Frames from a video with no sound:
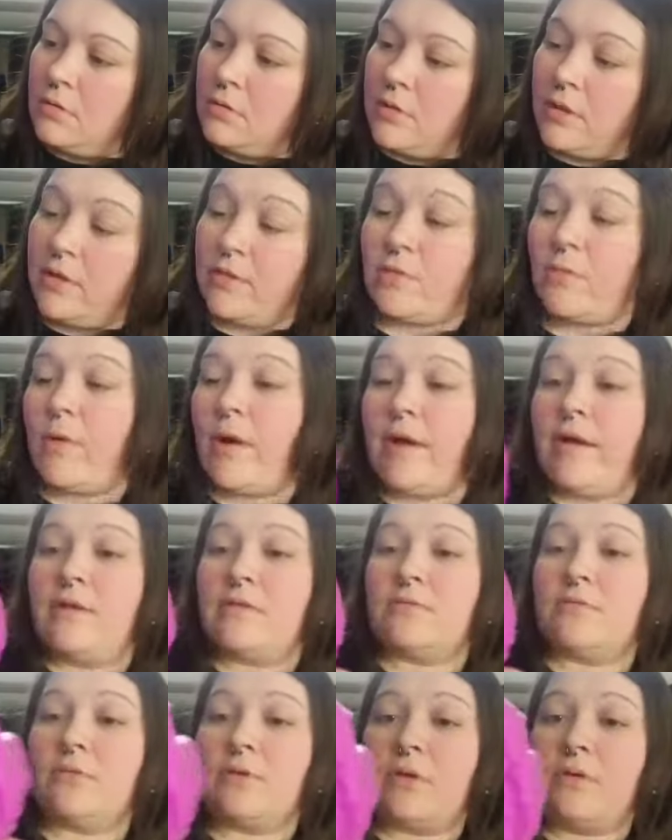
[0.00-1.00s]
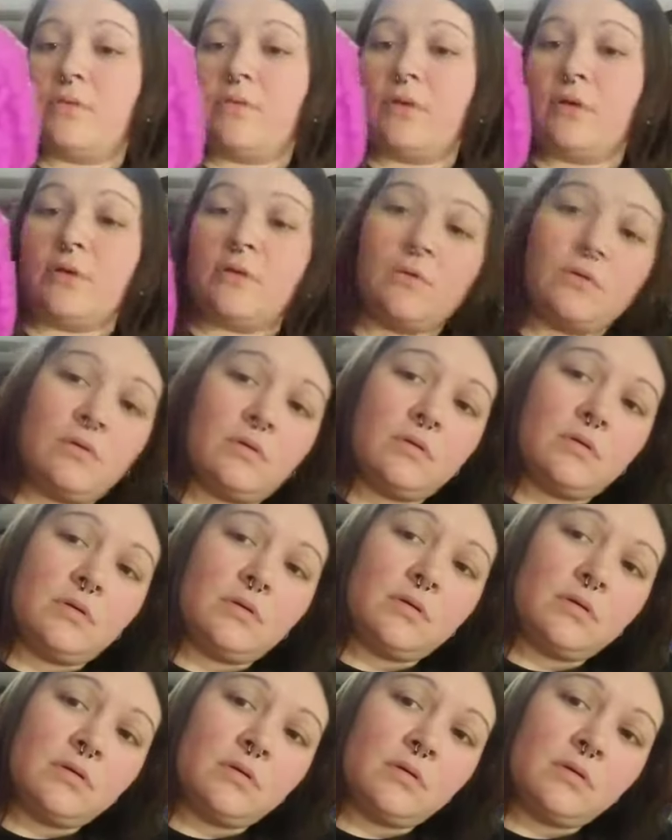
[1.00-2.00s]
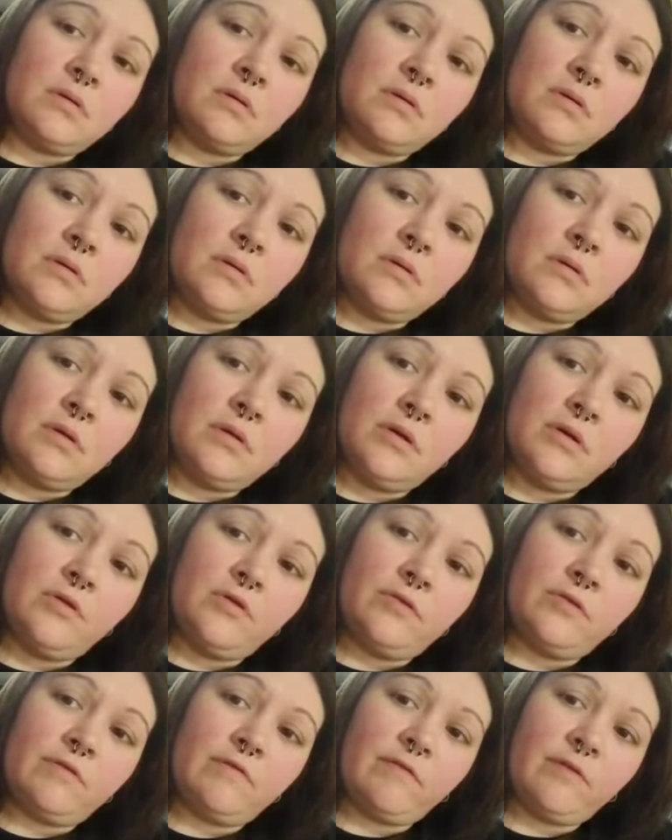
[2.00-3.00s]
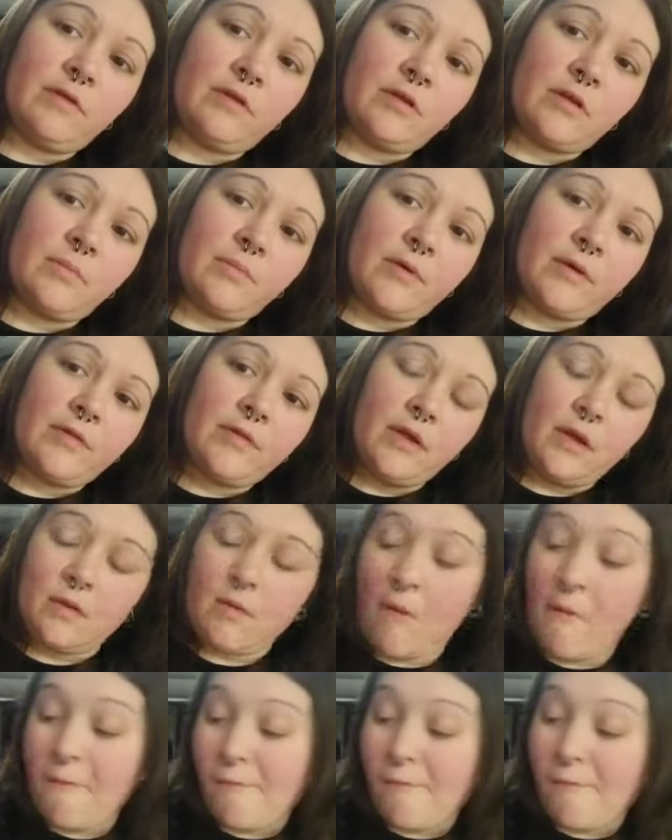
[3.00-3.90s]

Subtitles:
Either way, it's really, really cool. And you just fill it up right there.